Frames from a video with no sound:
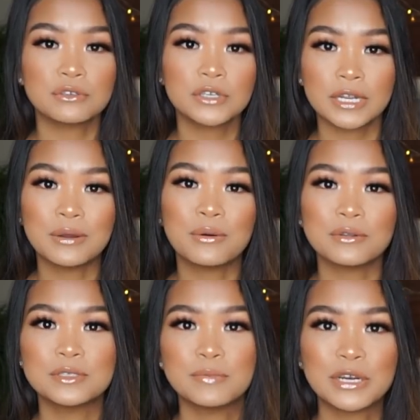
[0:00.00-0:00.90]
trying to
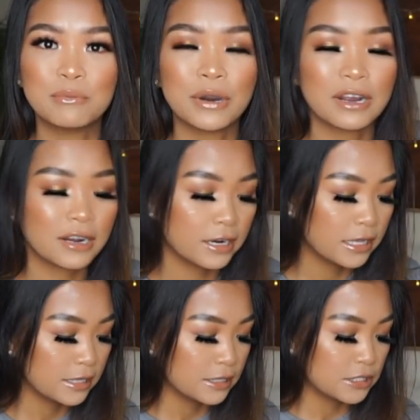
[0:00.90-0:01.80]
hold a metal bar.
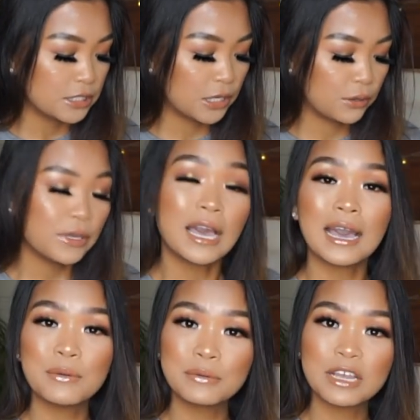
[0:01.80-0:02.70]
So yeah,
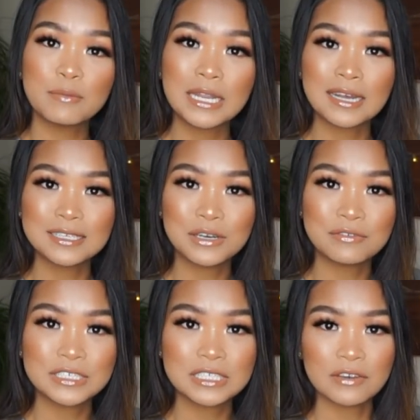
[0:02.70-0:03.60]
I would recommend not to
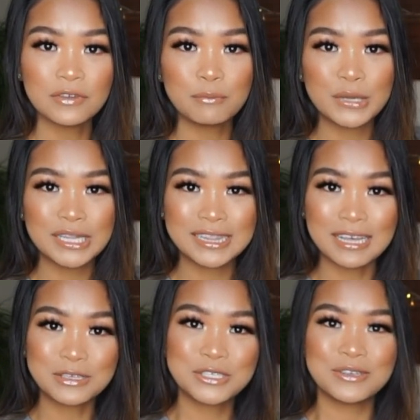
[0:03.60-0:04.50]
overstuff it, but
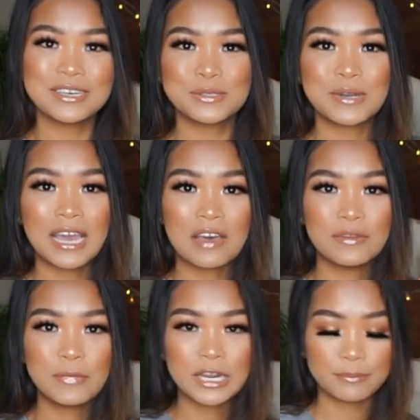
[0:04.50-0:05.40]
I'll show you guys what I have
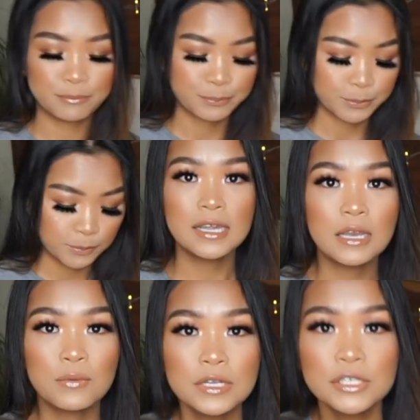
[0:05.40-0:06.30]
in mind. And
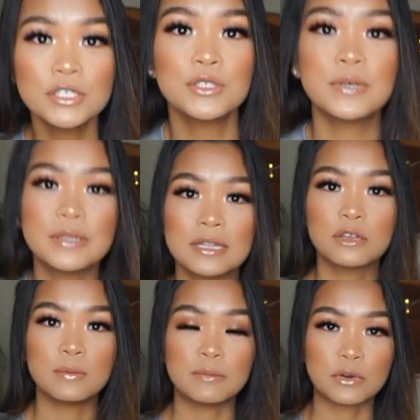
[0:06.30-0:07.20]
I wanted to do it a
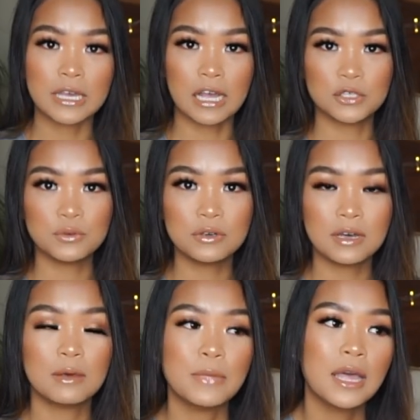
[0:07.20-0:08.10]
little bit more casual.
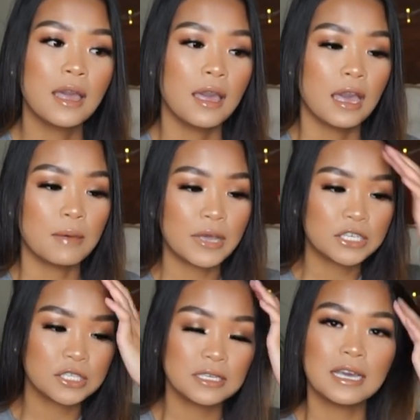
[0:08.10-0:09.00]

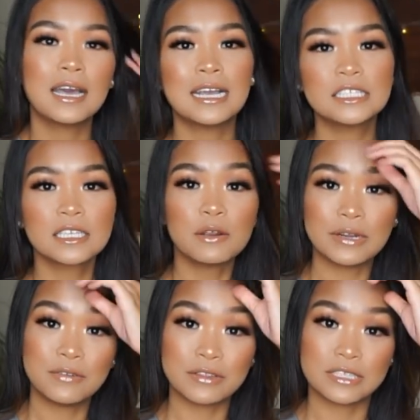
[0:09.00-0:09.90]
I just got
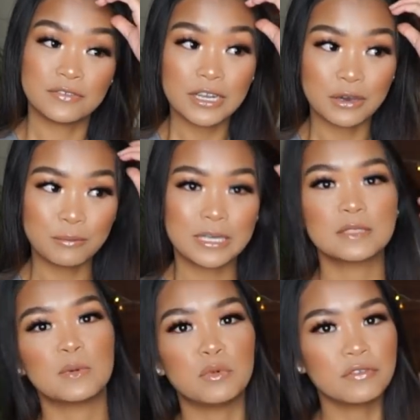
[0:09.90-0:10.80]
ready for this video
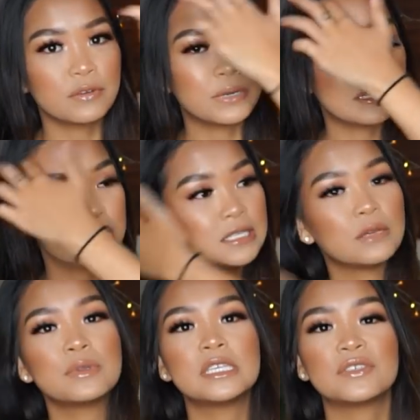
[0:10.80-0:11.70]
because my boyfriend went out to
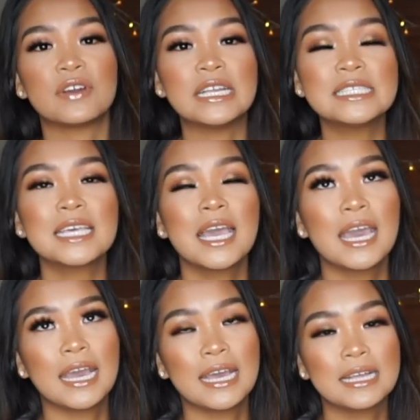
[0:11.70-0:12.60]
dinner with his friends,
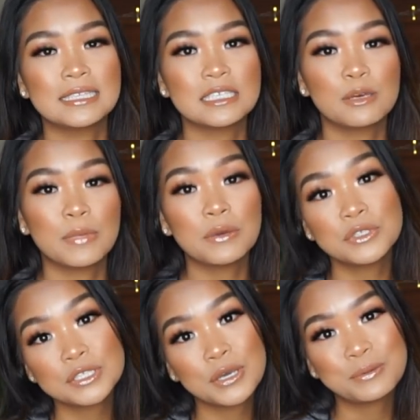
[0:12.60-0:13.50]
and I was
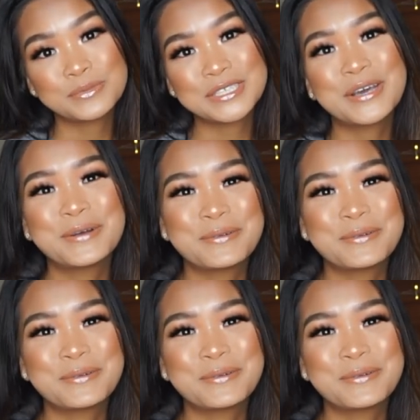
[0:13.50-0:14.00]
just home. So